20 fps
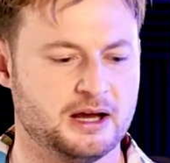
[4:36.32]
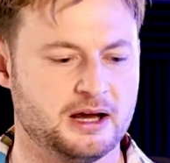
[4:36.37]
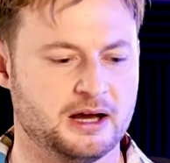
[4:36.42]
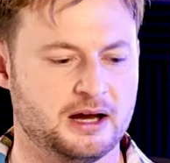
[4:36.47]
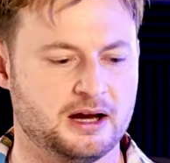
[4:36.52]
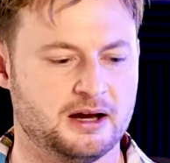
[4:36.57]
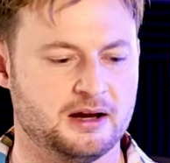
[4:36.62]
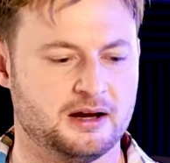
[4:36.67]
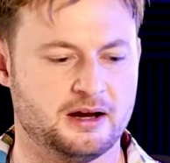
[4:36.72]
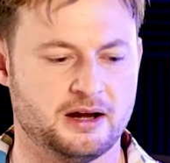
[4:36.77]

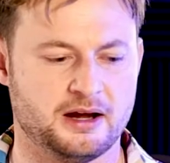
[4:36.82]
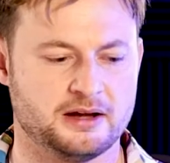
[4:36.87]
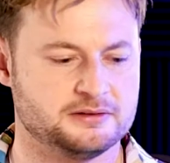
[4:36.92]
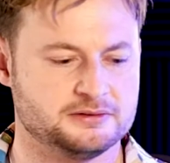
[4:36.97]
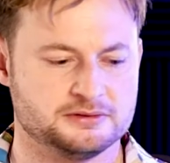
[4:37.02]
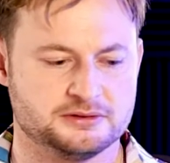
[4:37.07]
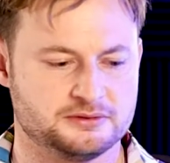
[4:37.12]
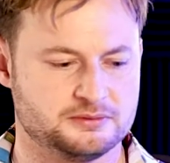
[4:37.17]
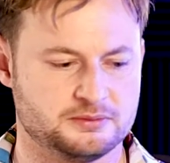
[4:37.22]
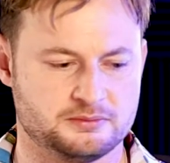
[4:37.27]

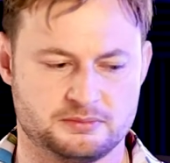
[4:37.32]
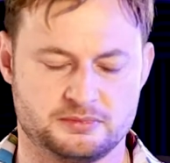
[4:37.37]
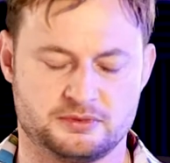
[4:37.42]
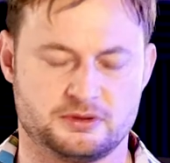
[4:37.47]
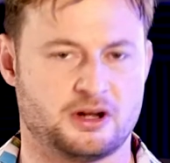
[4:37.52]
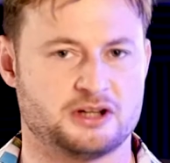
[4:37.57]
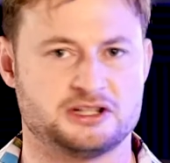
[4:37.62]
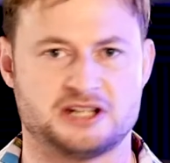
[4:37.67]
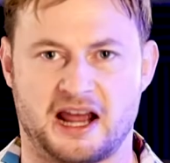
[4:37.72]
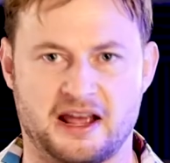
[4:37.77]
and
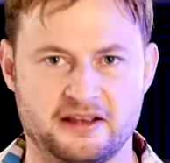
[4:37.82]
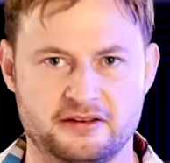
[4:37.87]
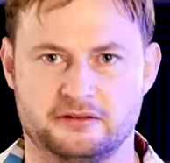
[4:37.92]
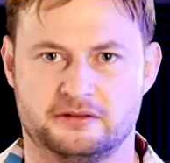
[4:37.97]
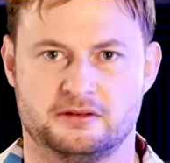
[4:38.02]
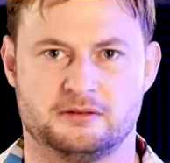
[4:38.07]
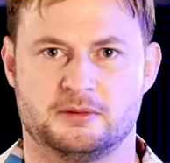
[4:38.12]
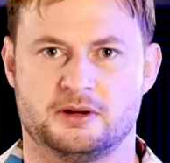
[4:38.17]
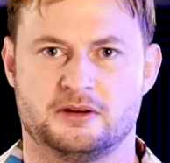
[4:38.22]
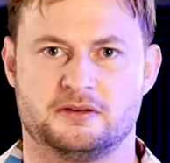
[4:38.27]
a
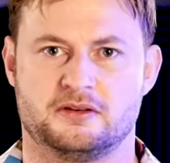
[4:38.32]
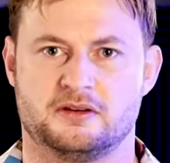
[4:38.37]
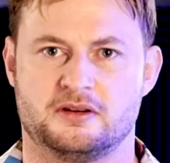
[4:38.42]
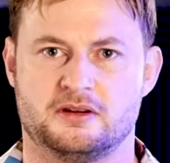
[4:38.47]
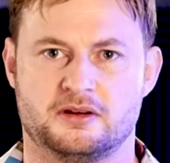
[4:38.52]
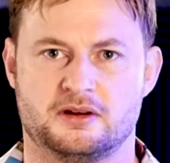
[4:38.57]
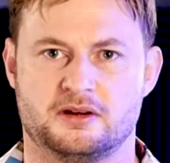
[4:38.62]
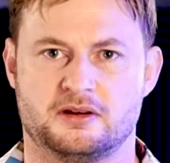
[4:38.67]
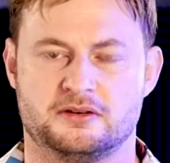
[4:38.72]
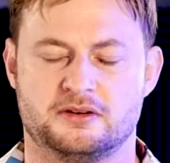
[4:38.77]
testament to
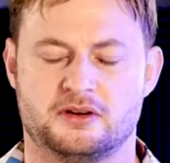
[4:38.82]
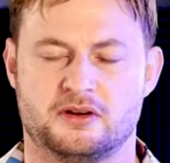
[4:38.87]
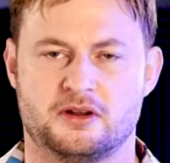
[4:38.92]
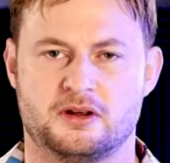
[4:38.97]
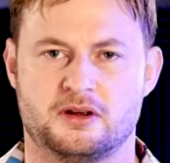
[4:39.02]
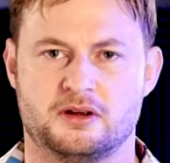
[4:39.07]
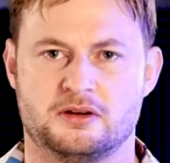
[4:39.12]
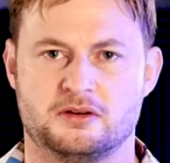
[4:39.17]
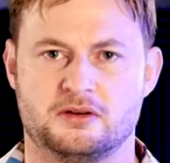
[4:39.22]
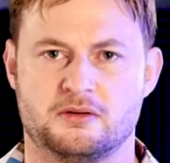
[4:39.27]

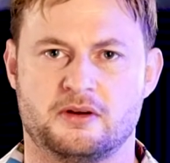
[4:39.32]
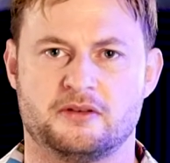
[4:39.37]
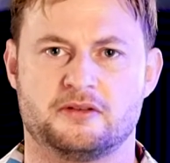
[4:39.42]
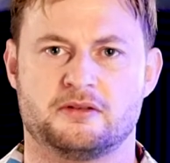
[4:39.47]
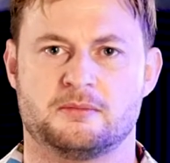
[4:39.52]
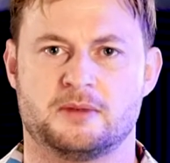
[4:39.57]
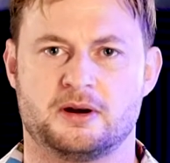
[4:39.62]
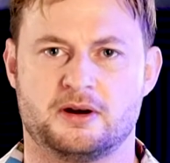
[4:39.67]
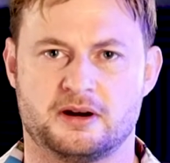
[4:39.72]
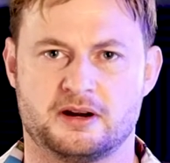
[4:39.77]
the US
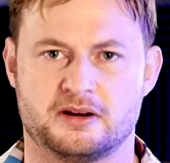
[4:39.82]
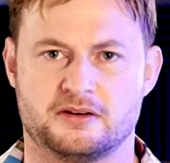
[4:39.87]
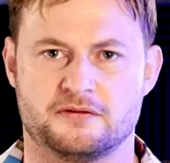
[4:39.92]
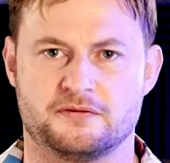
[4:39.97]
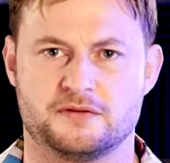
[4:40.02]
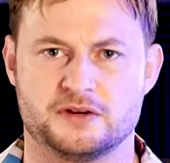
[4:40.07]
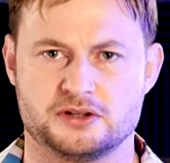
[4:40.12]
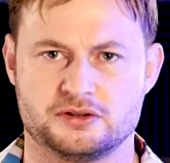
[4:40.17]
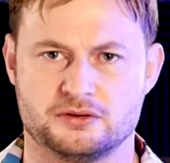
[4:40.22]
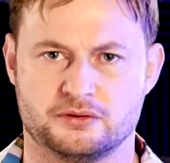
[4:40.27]
American
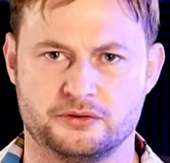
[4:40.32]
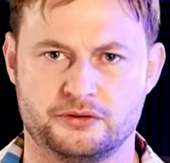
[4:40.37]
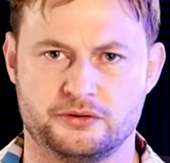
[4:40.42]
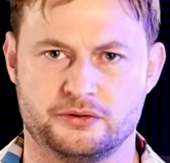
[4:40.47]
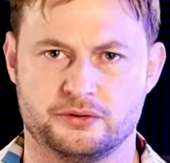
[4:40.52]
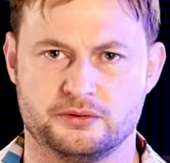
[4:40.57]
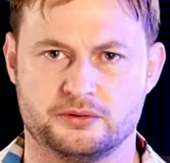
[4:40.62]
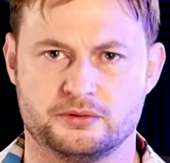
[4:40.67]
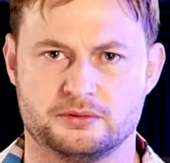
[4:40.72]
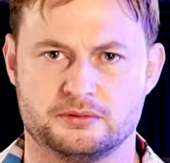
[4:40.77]
officials
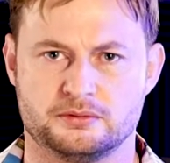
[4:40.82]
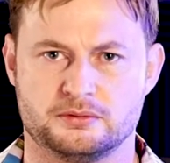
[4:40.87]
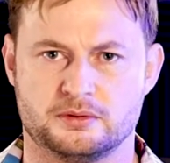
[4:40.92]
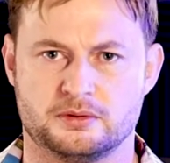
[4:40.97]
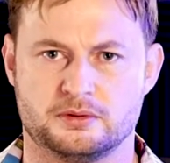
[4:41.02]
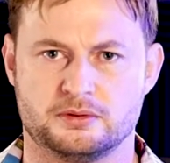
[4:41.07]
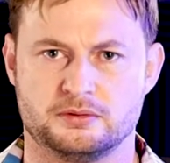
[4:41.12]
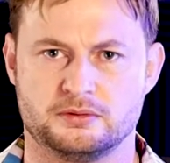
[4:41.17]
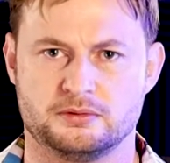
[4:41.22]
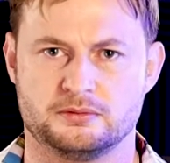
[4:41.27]
who
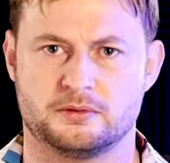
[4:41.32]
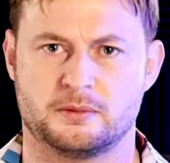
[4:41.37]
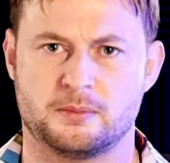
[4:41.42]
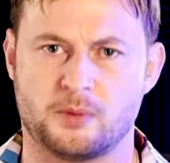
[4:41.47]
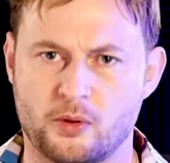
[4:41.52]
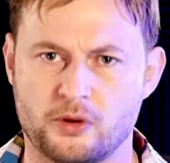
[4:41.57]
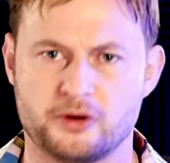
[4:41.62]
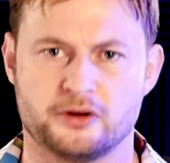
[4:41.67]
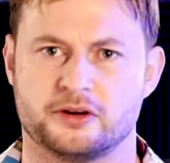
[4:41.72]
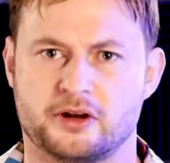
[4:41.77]

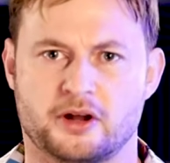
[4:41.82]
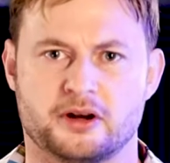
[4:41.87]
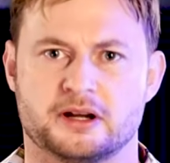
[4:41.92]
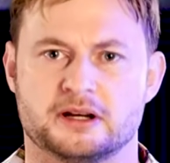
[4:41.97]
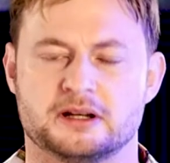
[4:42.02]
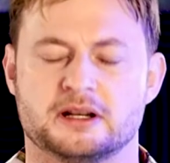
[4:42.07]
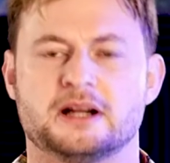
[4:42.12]
reported on it.